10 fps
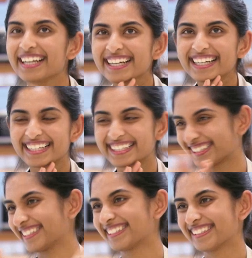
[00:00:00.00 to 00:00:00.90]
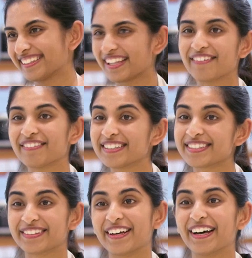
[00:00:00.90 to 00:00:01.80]
Your feedback means a lot
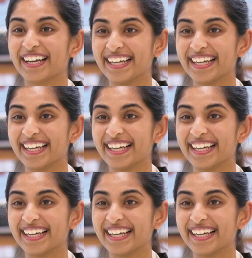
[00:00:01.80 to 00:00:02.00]
to us.